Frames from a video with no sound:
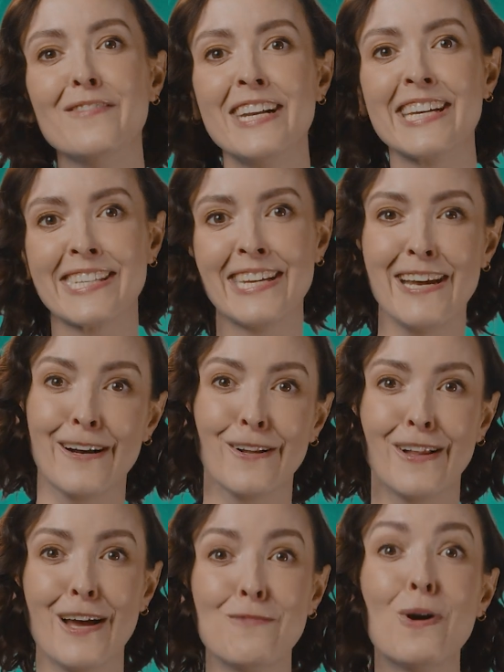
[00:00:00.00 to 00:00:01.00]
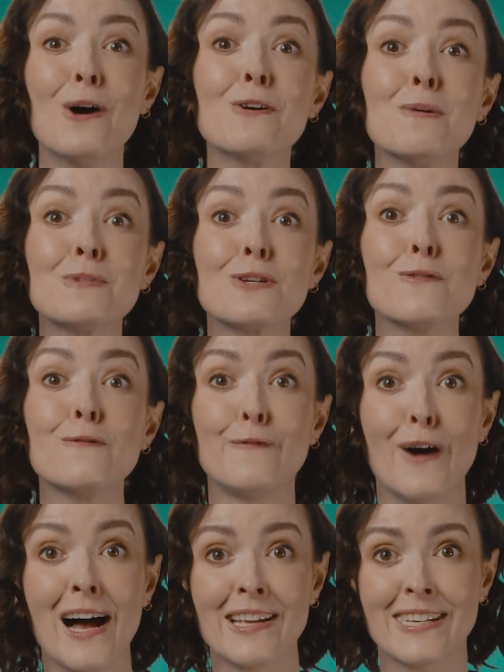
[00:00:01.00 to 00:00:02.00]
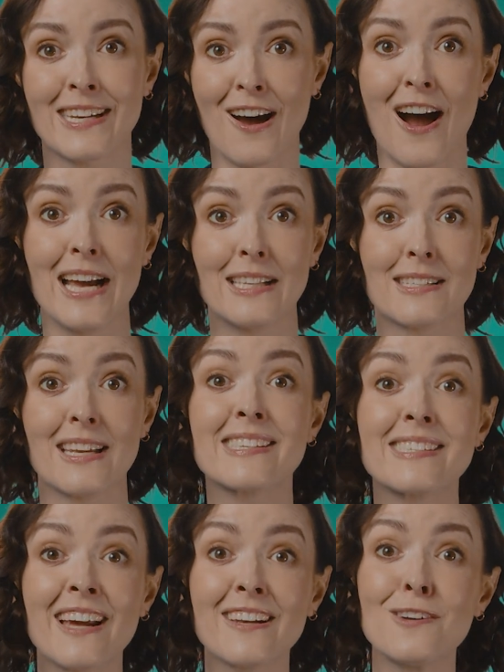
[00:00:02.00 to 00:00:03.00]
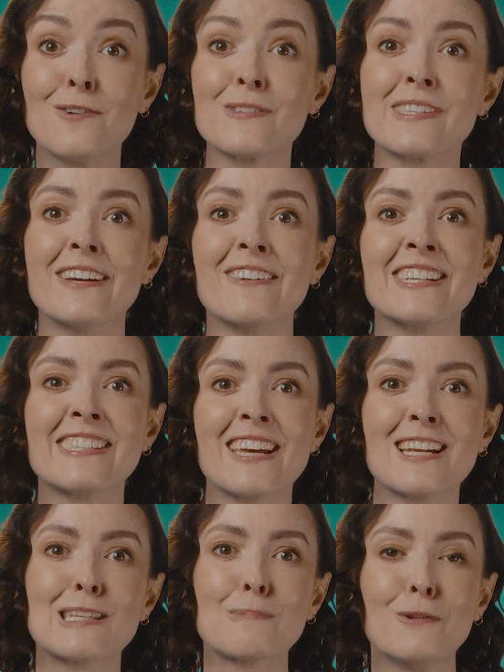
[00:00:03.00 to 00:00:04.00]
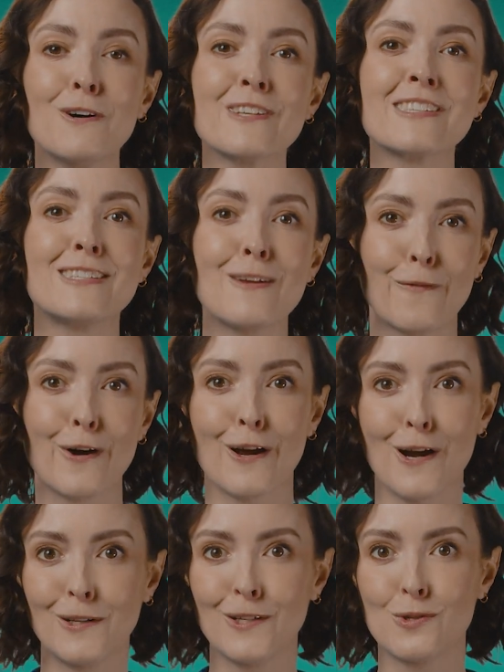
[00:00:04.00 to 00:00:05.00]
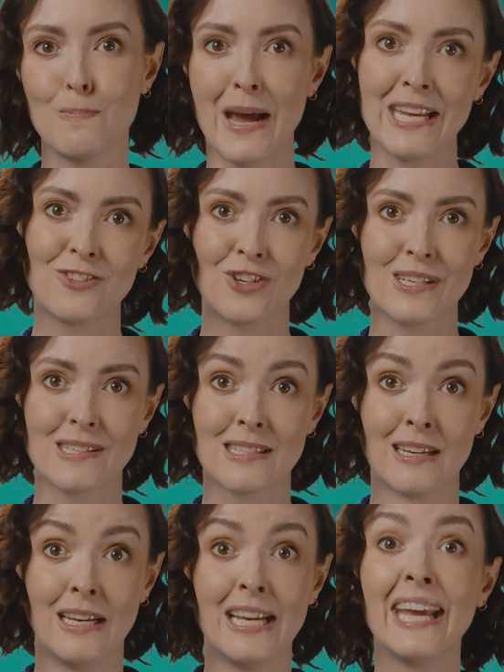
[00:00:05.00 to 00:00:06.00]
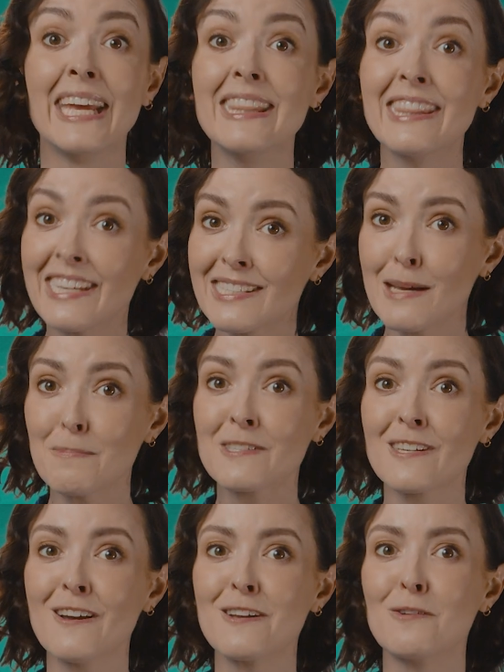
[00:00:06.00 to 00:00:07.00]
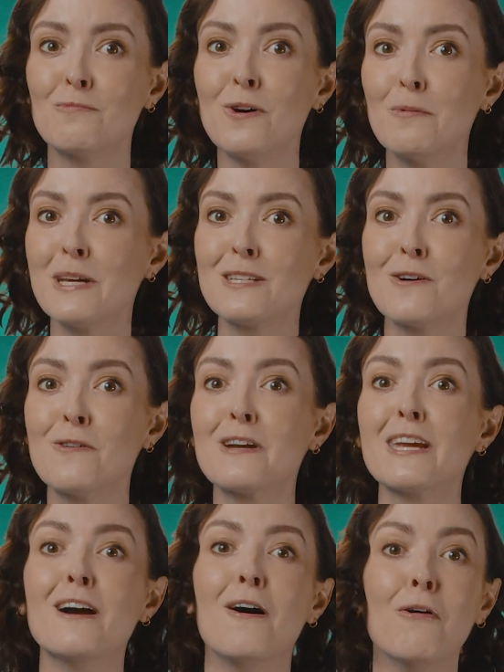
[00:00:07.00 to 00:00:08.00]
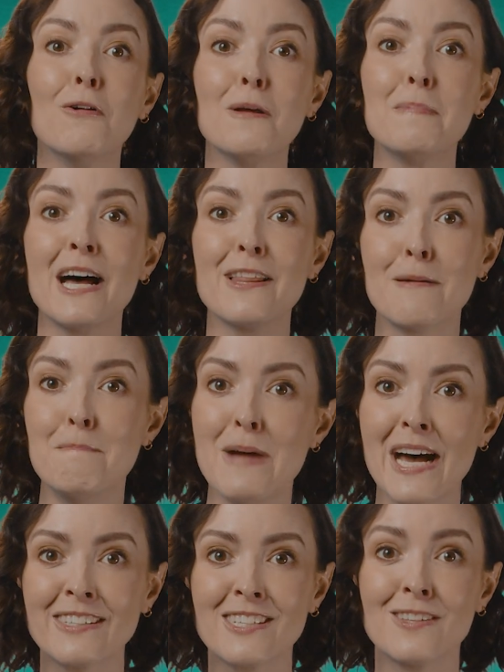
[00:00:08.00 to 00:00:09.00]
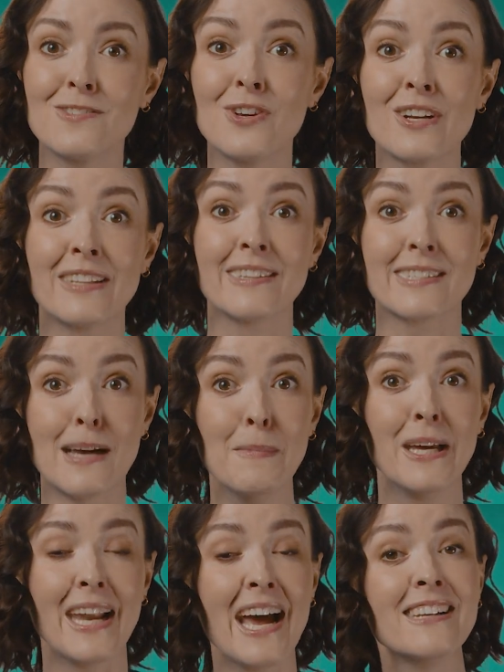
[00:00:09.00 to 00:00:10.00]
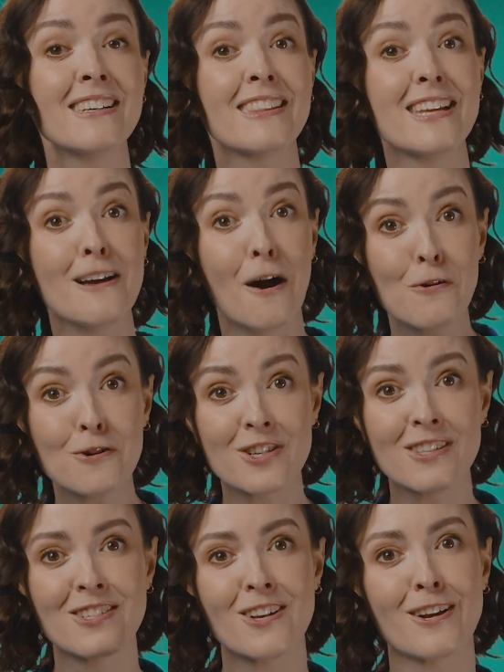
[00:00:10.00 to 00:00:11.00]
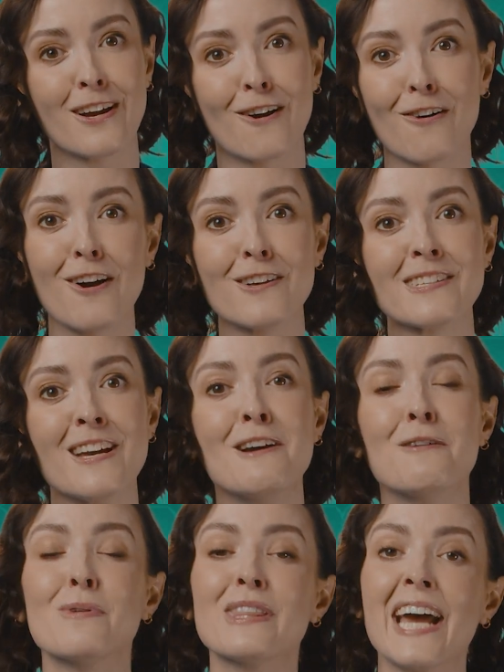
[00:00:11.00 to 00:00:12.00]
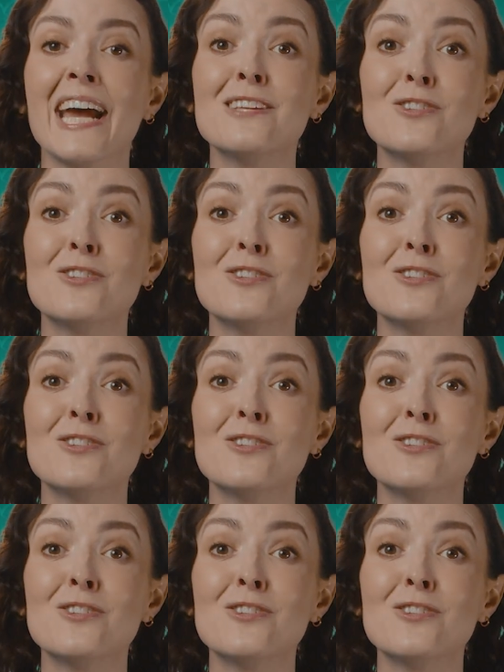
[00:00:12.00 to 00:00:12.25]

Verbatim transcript: Vanessa Hill, and welcome to Fast Guides, a study hall series that explores different college majors. In this episode, we'll be talking all about the mountains you can summit and the oceans you can cross with a